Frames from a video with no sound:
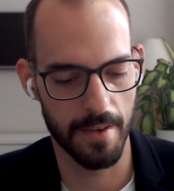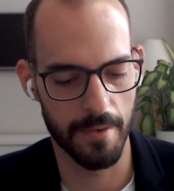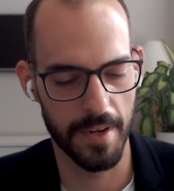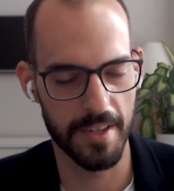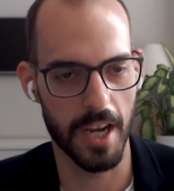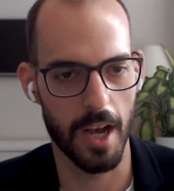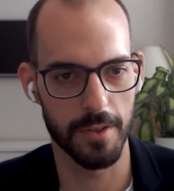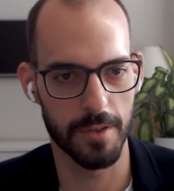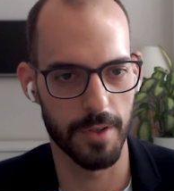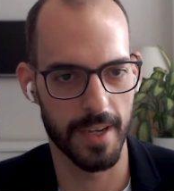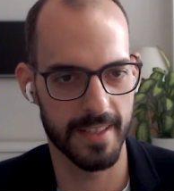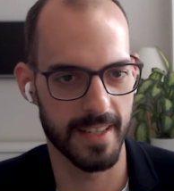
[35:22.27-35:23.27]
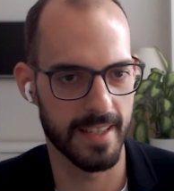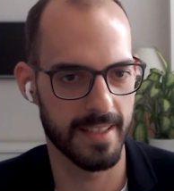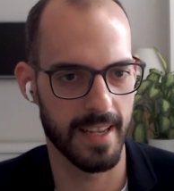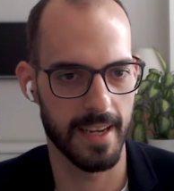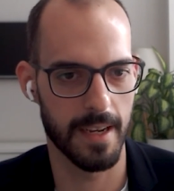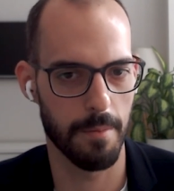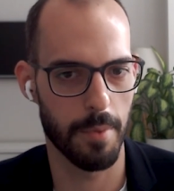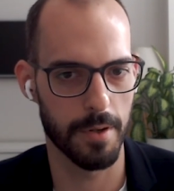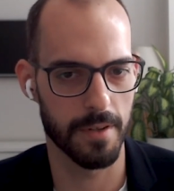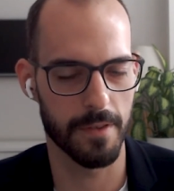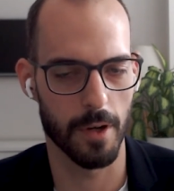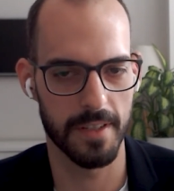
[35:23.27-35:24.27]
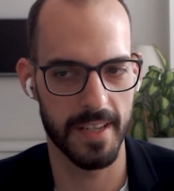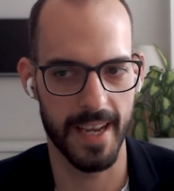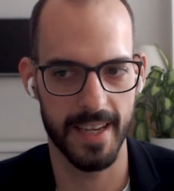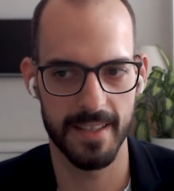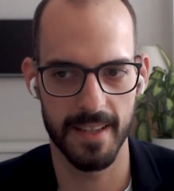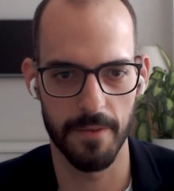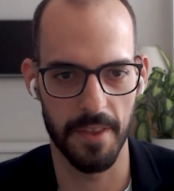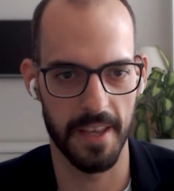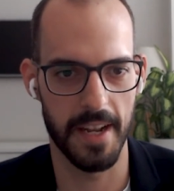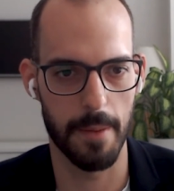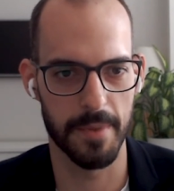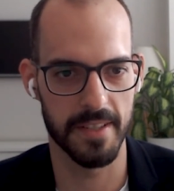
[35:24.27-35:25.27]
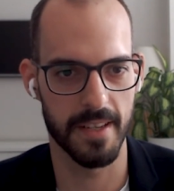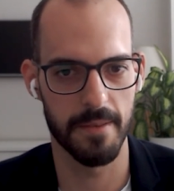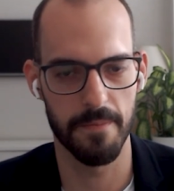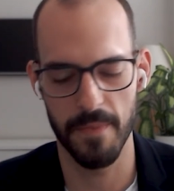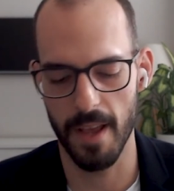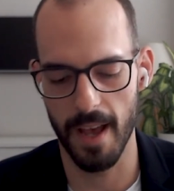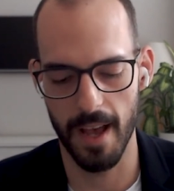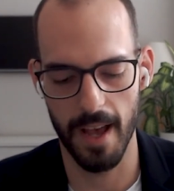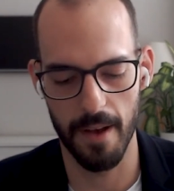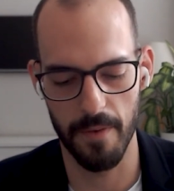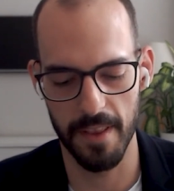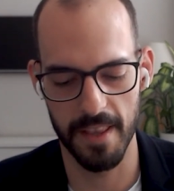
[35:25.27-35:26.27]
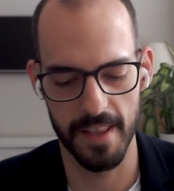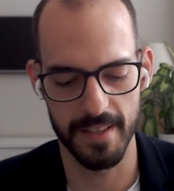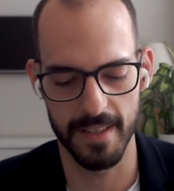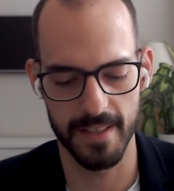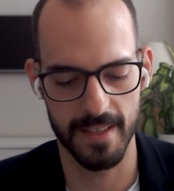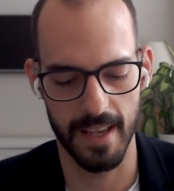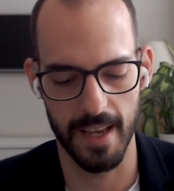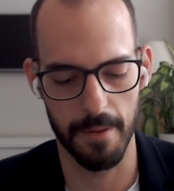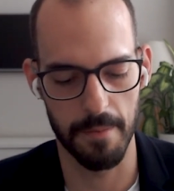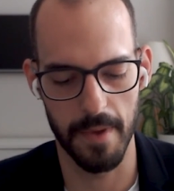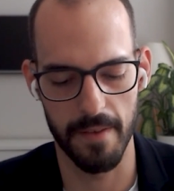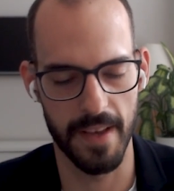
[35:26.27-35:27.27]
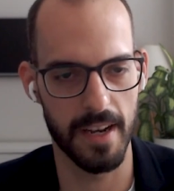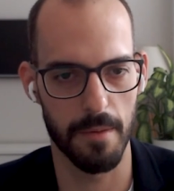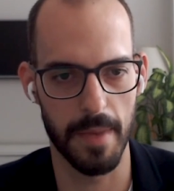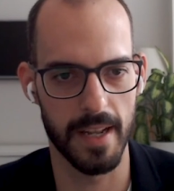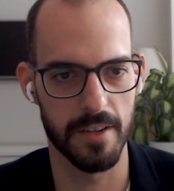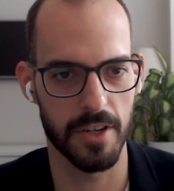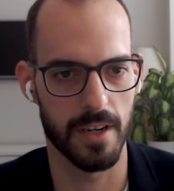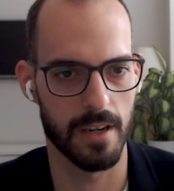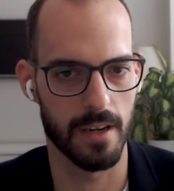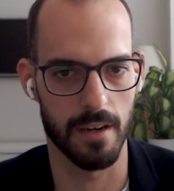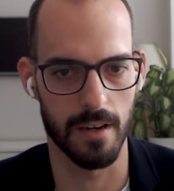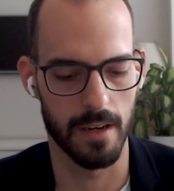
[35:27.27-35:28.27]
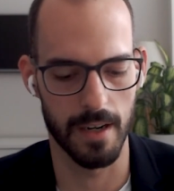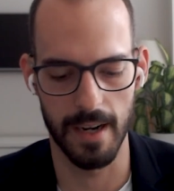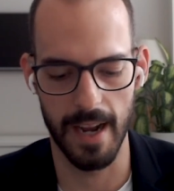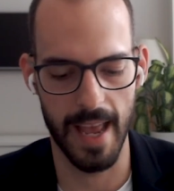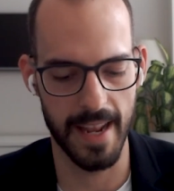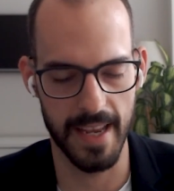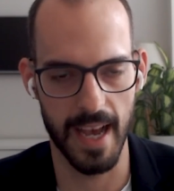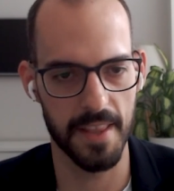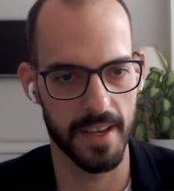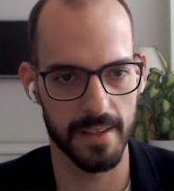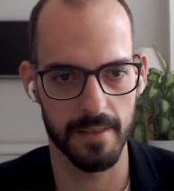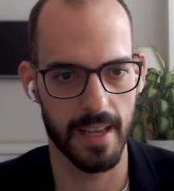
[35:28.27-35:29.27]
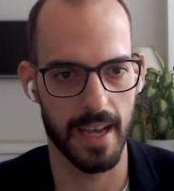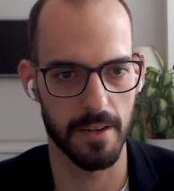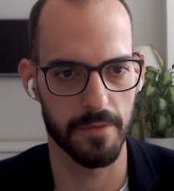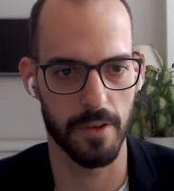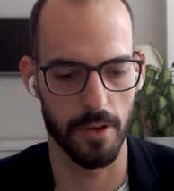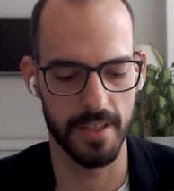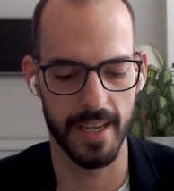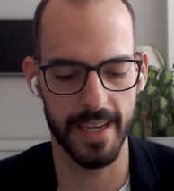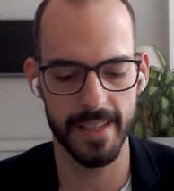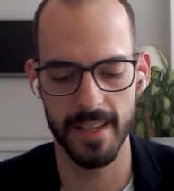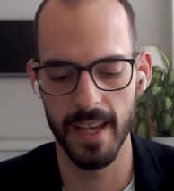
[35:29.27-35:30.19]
reach out to your existing point of contact within Amazon, whether this is a vendor manager or any other kind of contact.